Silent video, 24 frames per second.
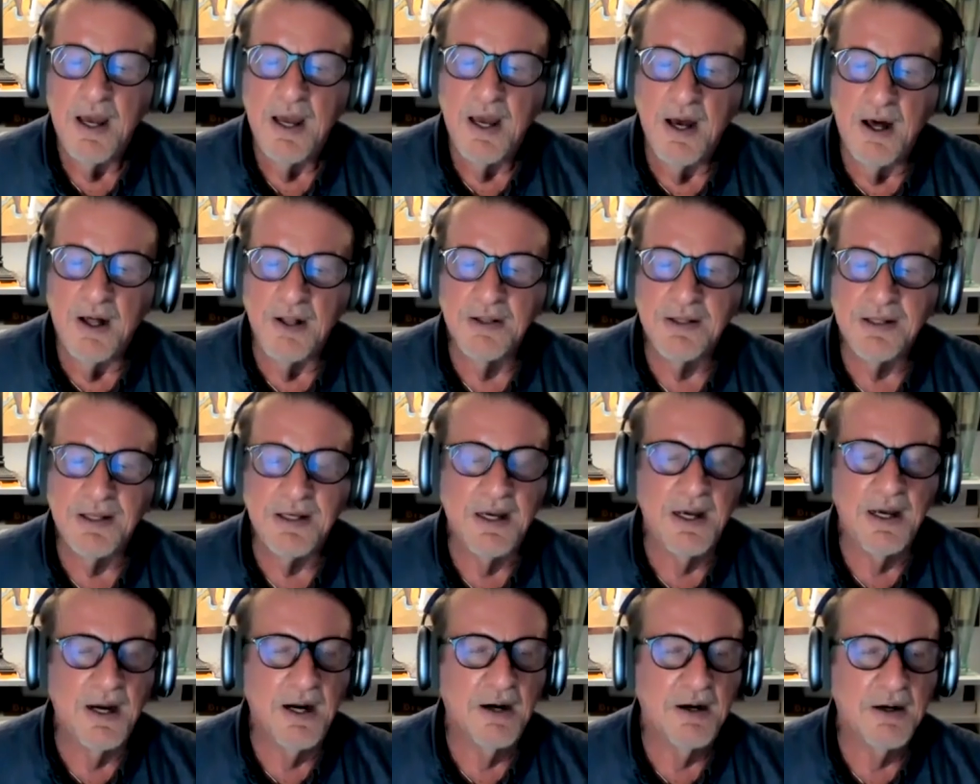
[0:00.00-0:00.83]

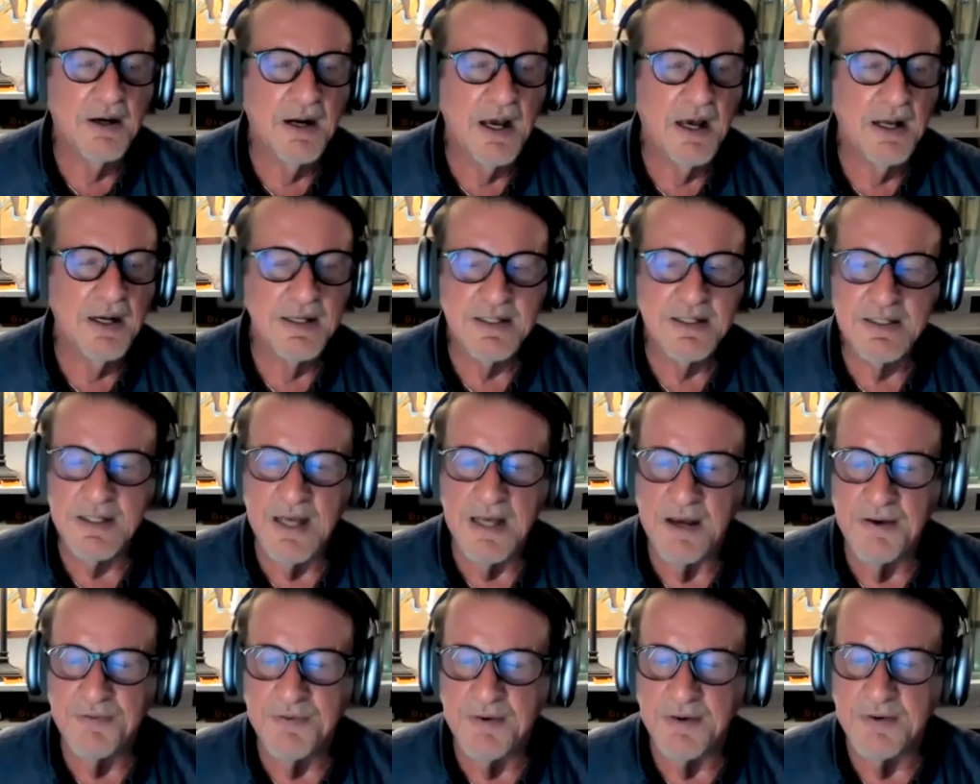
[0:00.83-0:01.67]
healthcare, and a
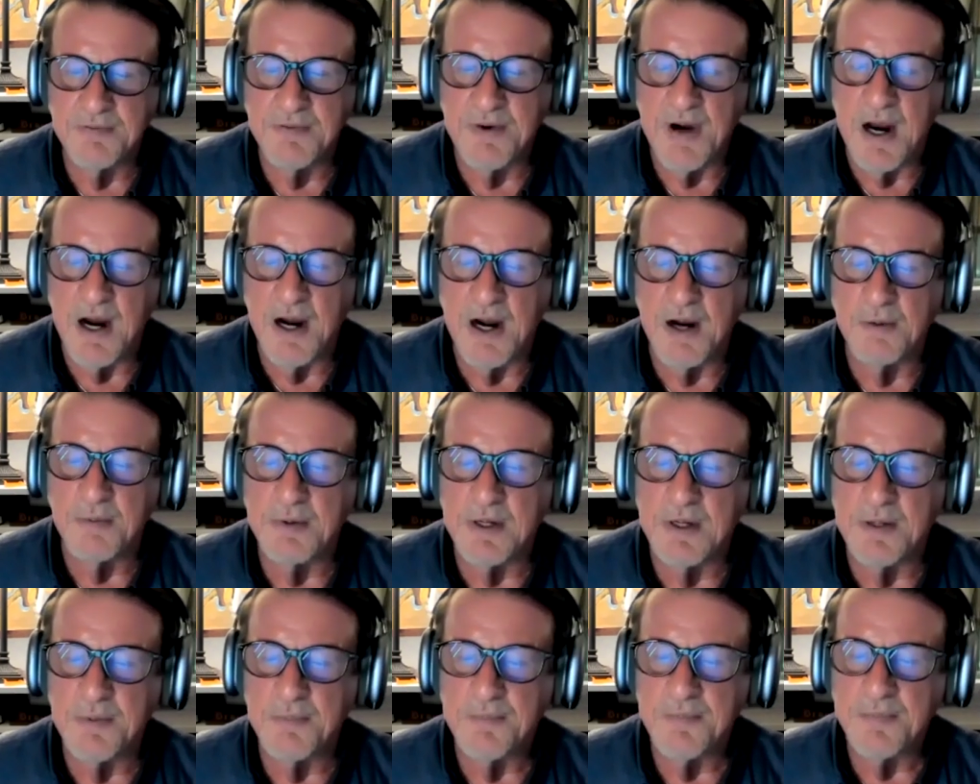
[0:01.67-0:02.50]
safe environment.